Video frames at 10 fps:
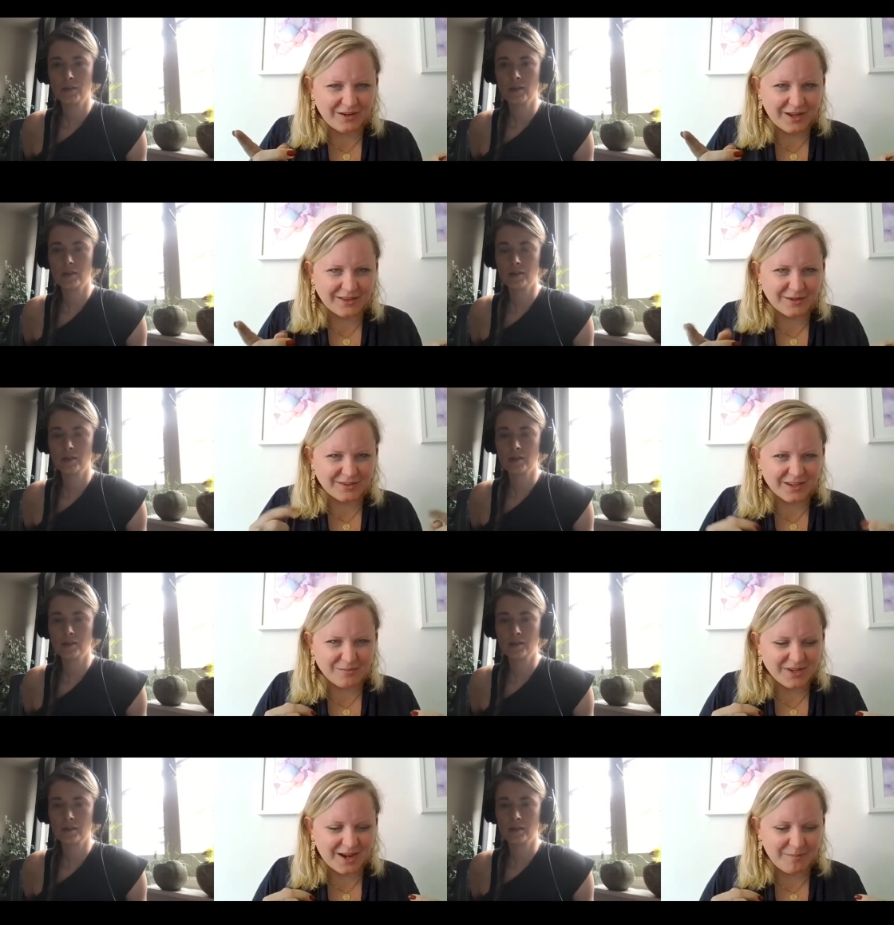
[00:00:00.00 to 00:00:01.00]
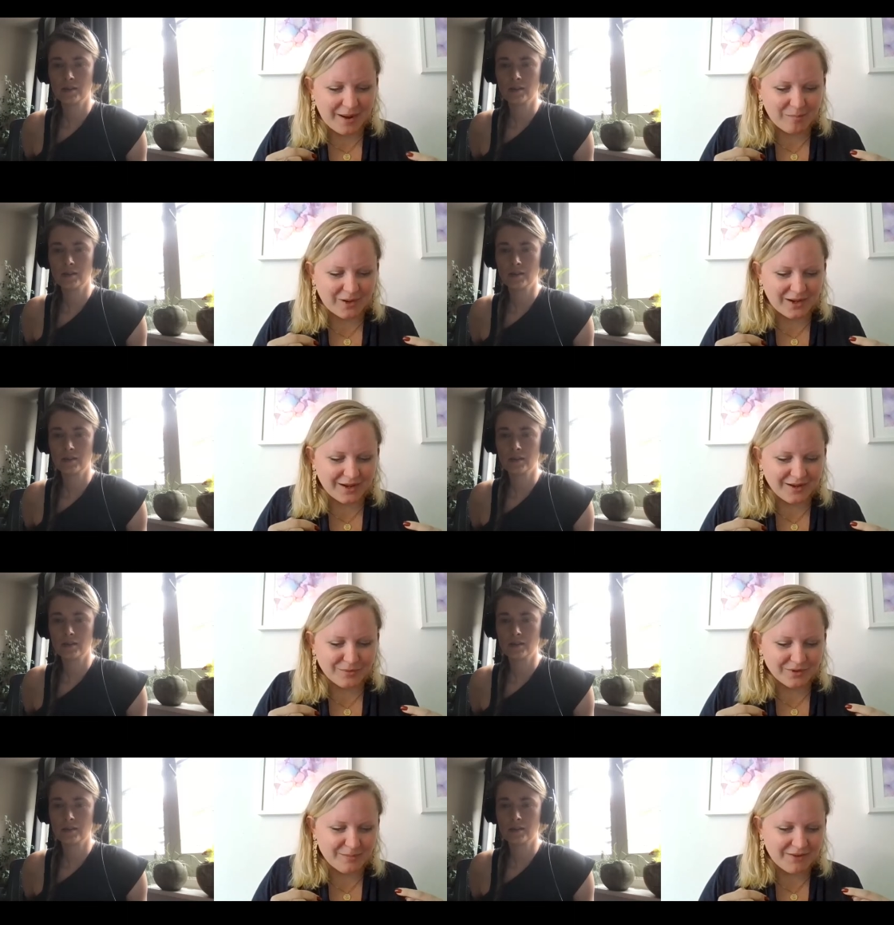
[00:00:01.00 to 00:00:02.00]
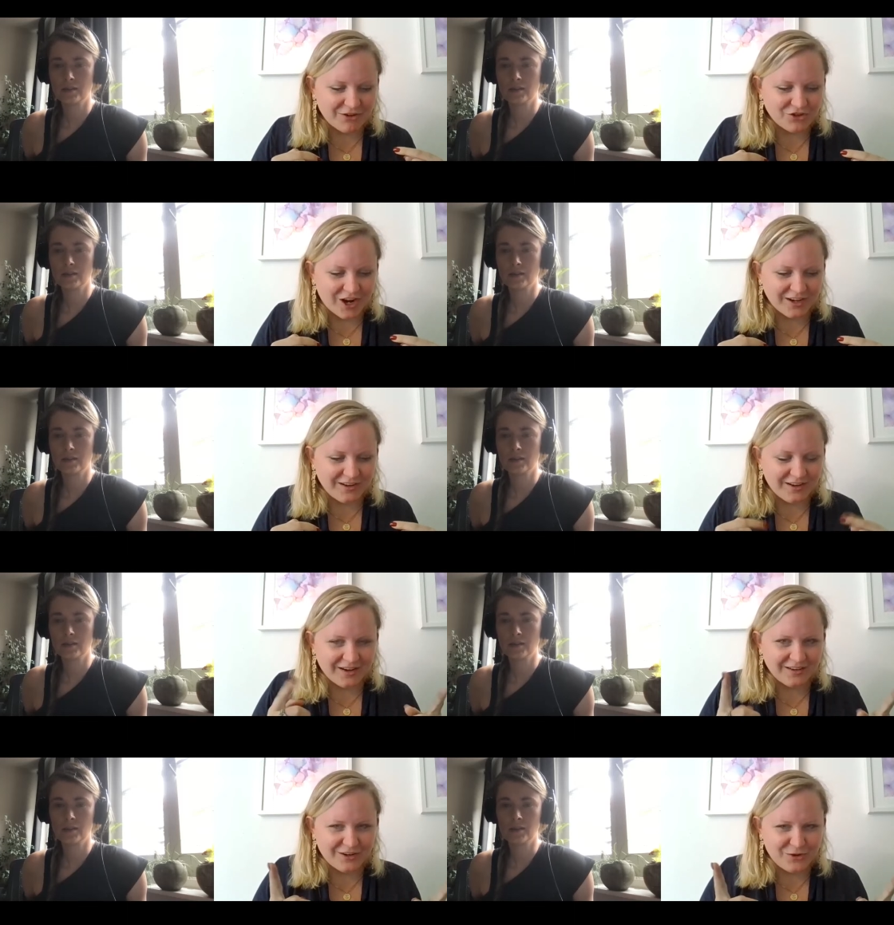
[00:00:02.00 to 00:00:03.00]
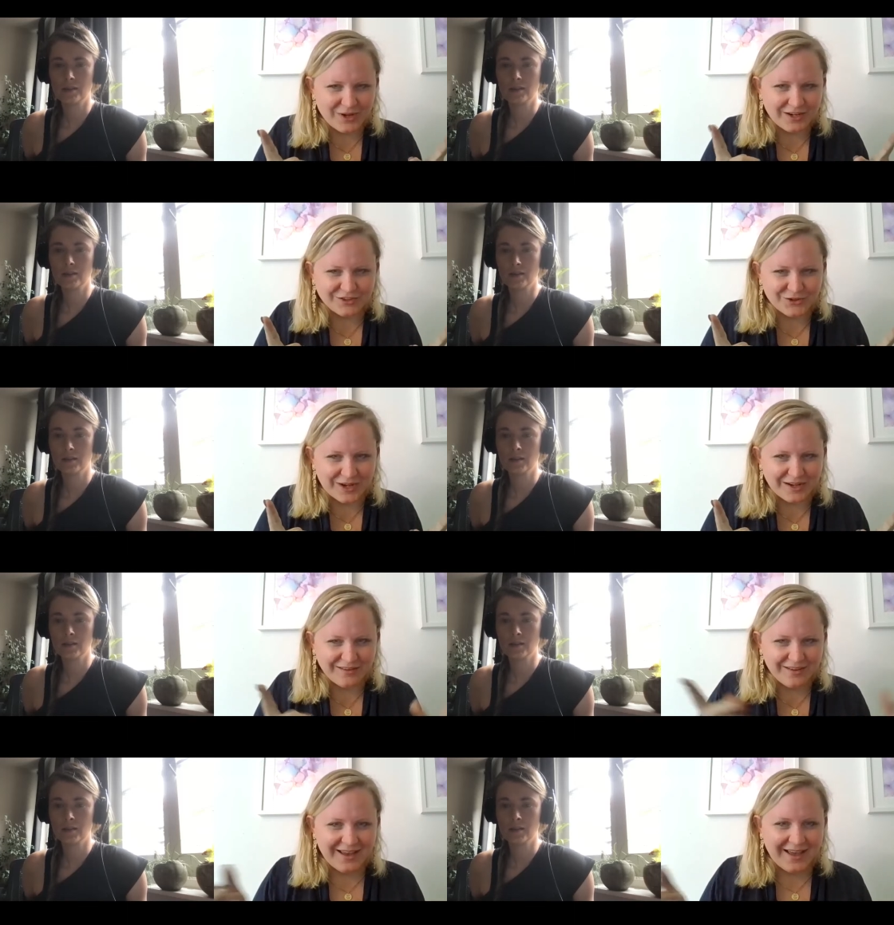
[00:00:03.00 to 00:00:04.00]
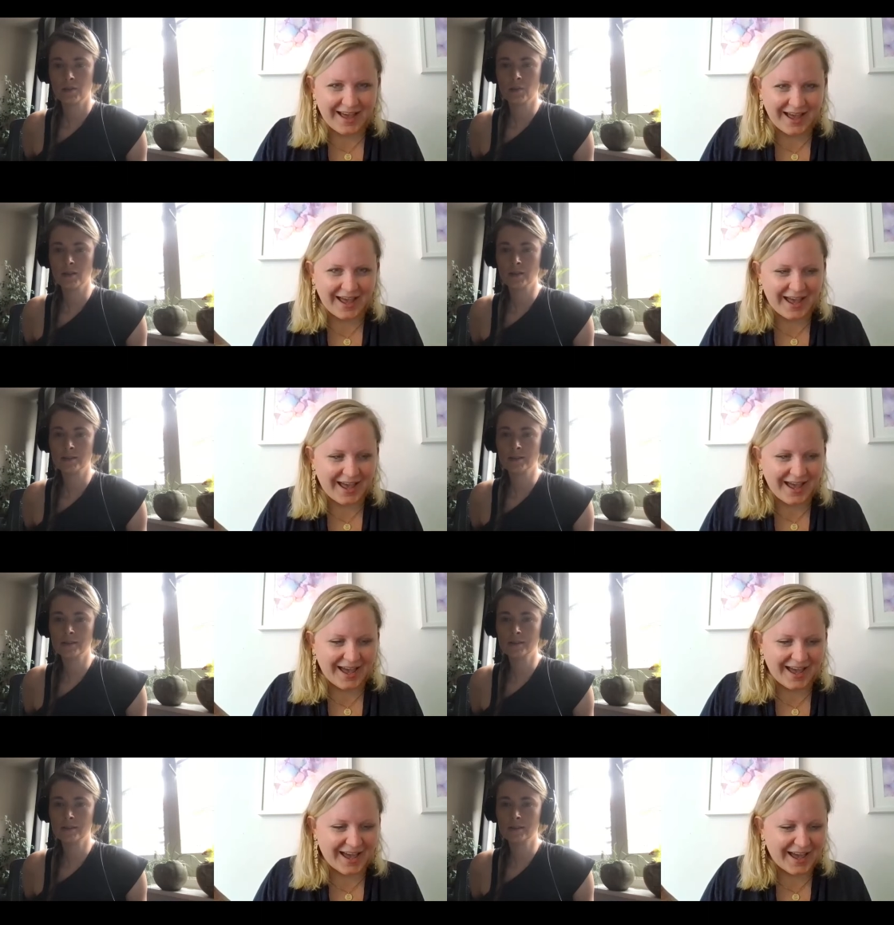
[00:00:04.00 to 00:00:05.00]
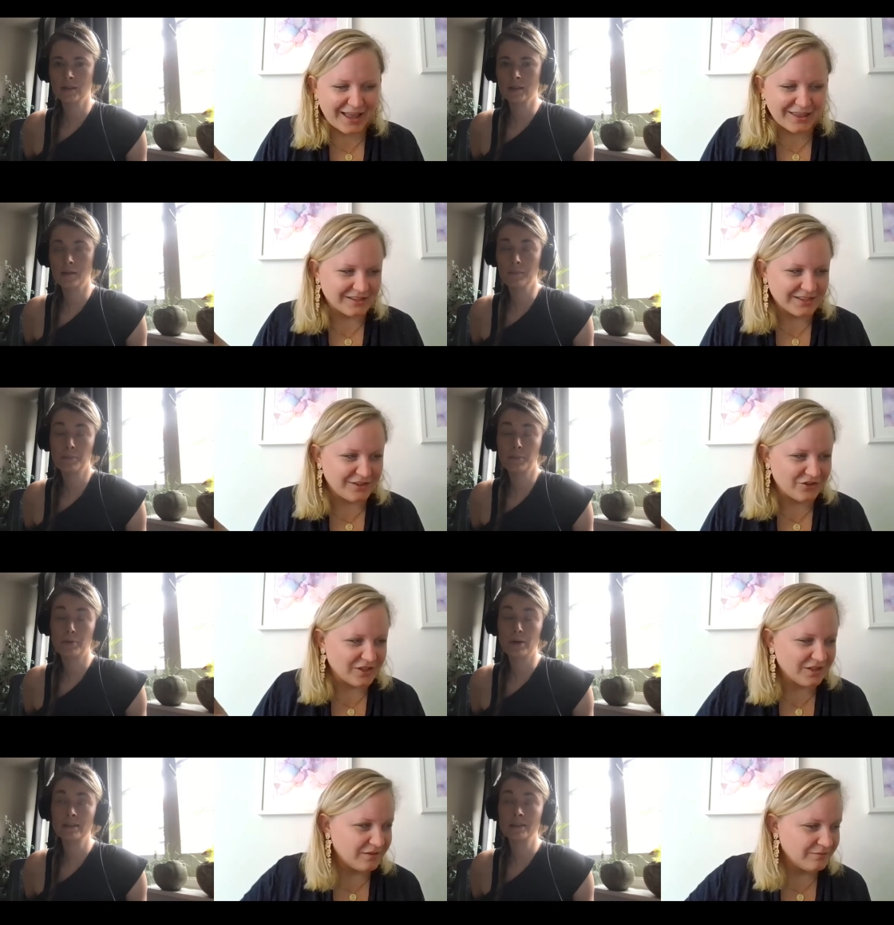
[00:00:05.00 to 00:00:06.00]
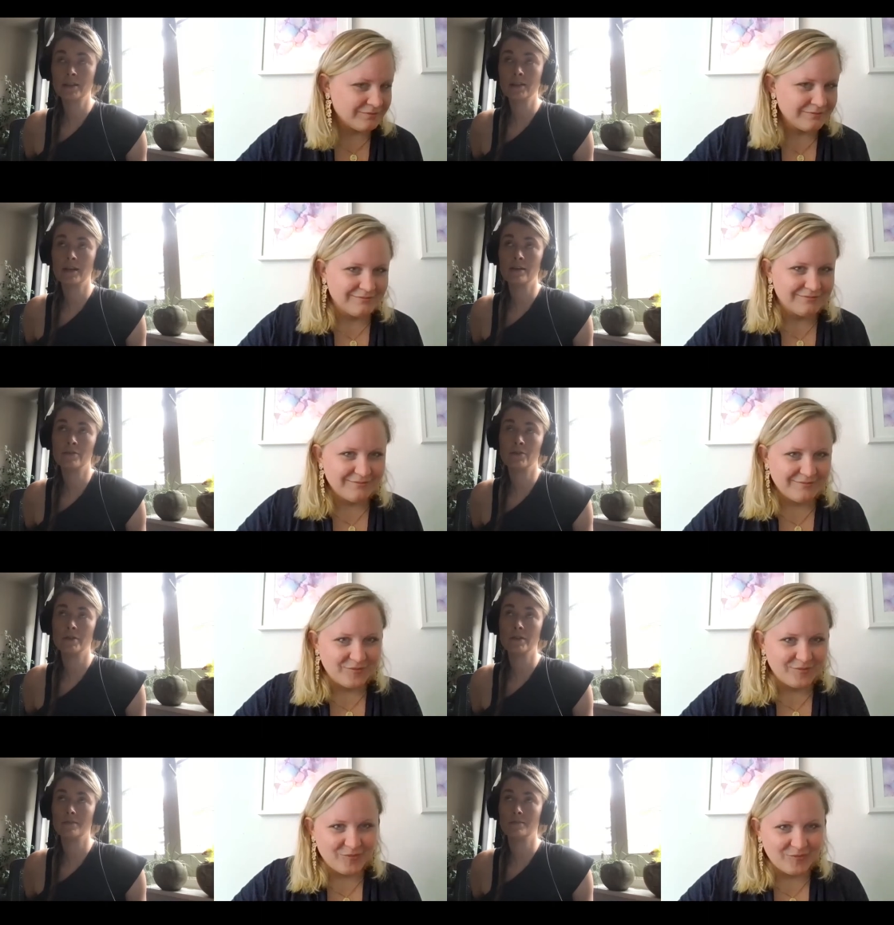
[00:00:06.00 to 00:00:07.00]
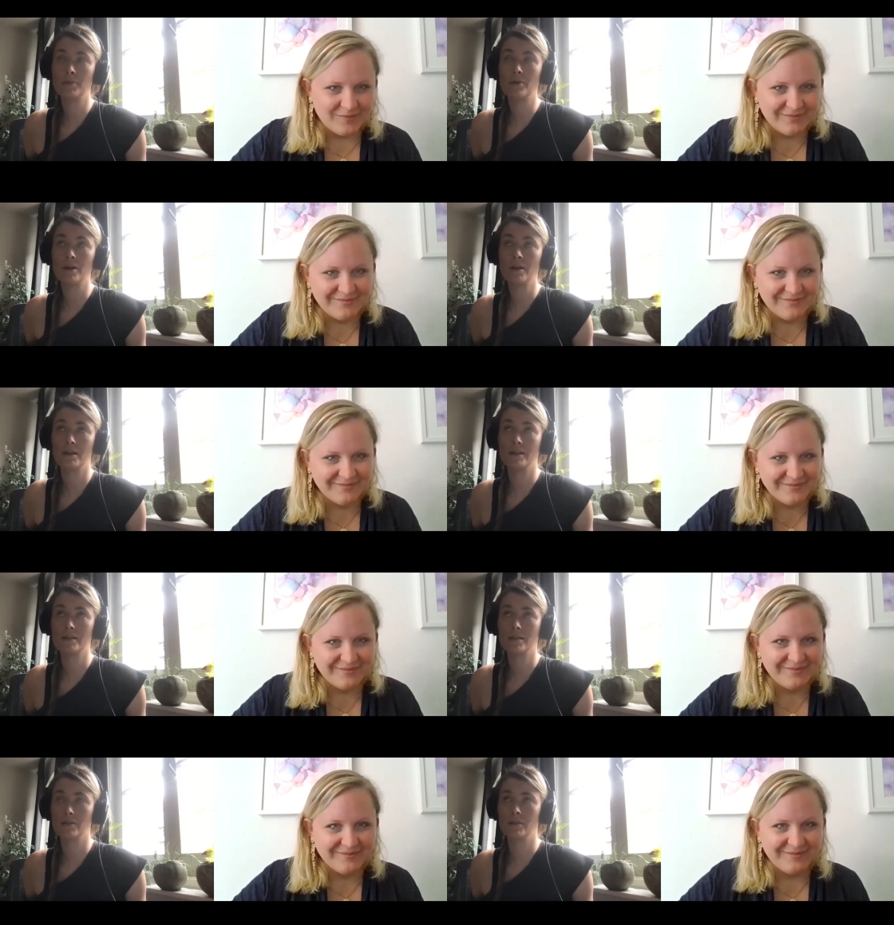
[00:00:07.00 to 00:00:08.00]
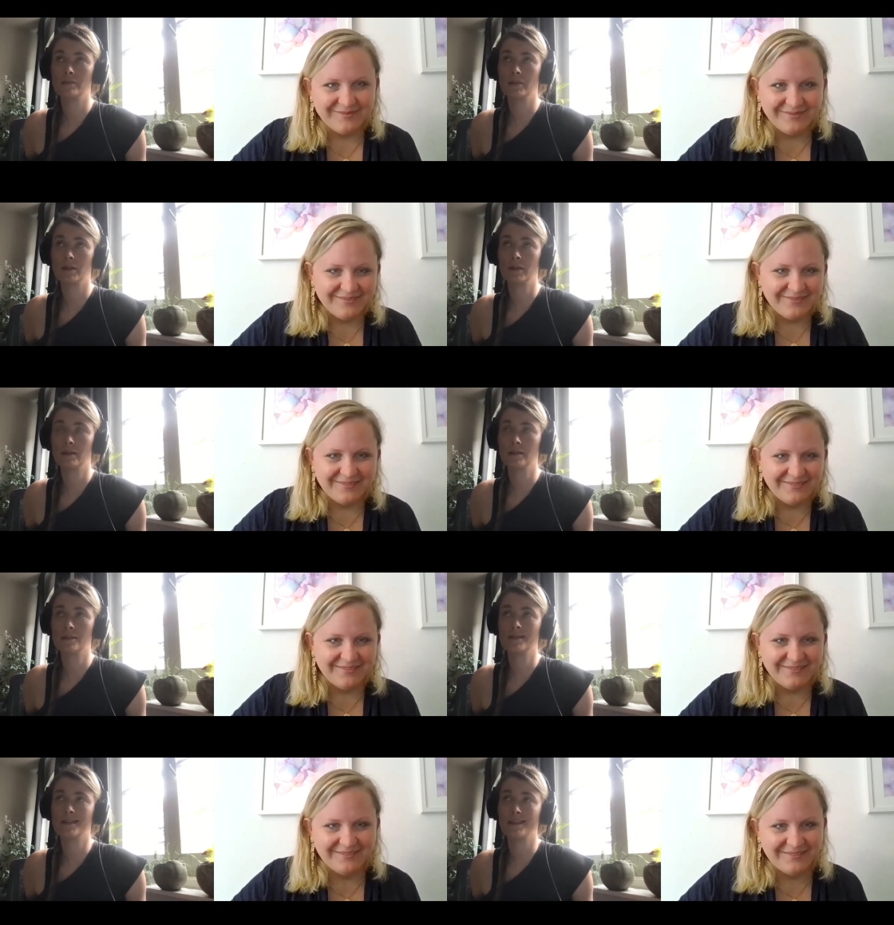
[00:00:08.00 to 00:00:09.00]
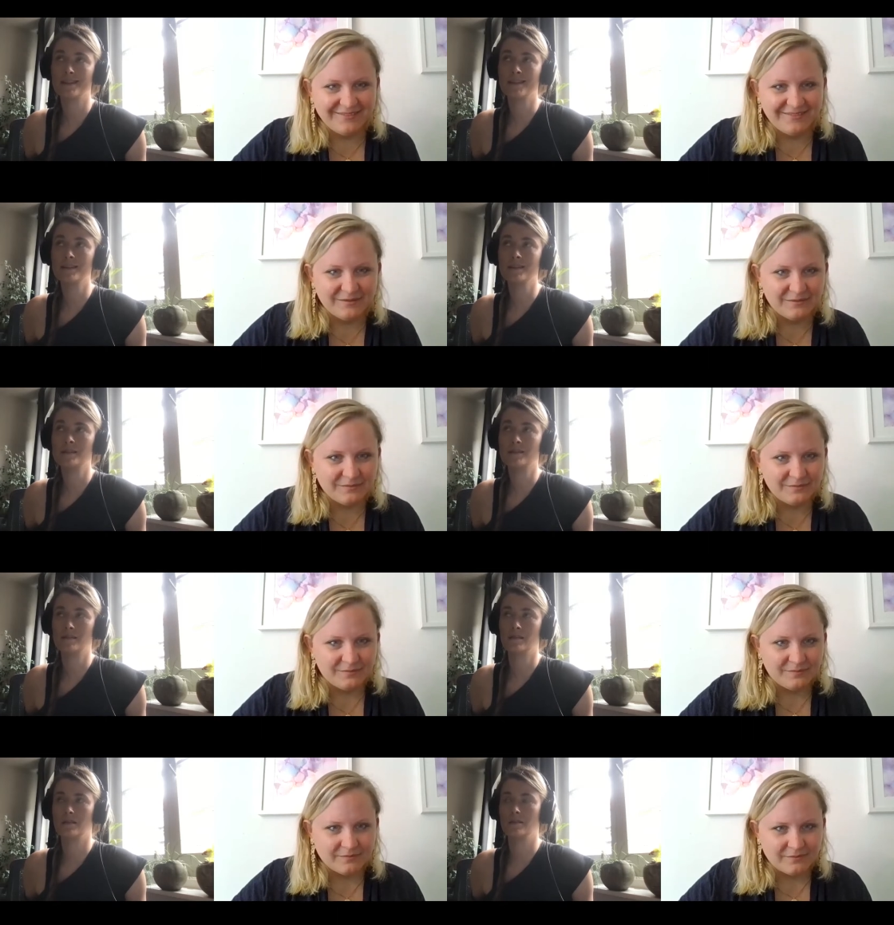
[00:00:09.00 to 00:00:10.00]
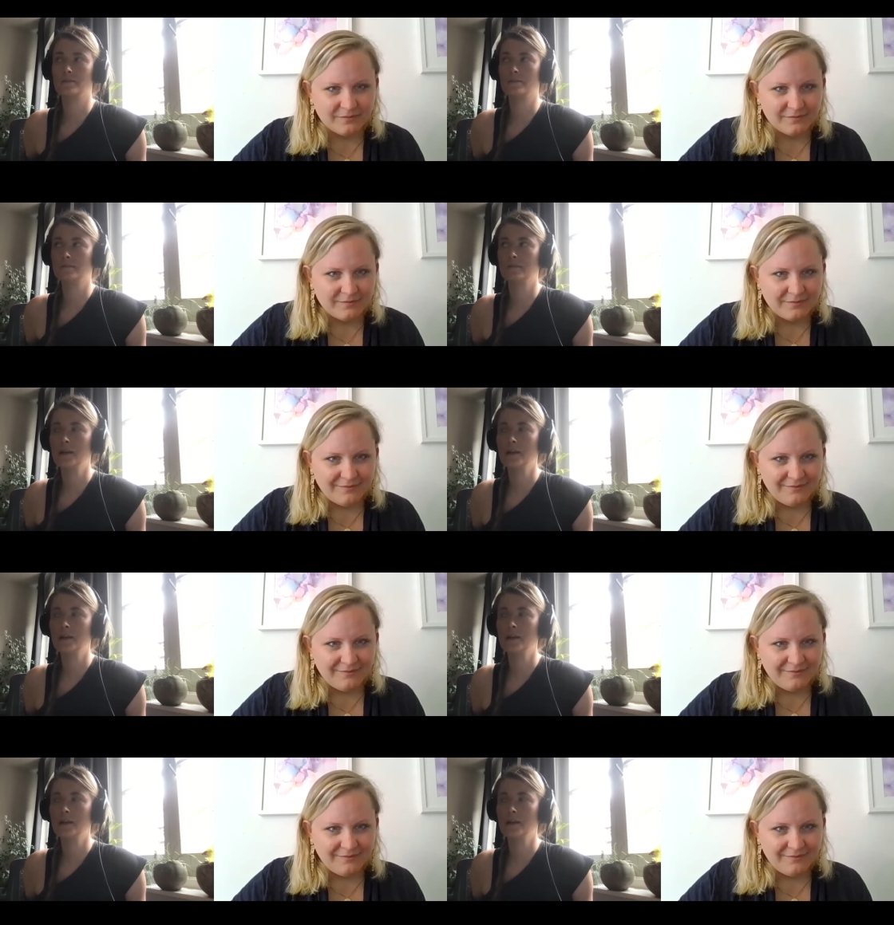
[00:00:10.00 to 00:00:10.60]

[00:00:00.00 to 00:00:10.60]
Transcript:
Speaker 1: and at the same time I play with my vagina and look at a screen. Well,
Speaker 2: practically every product on the market that is um,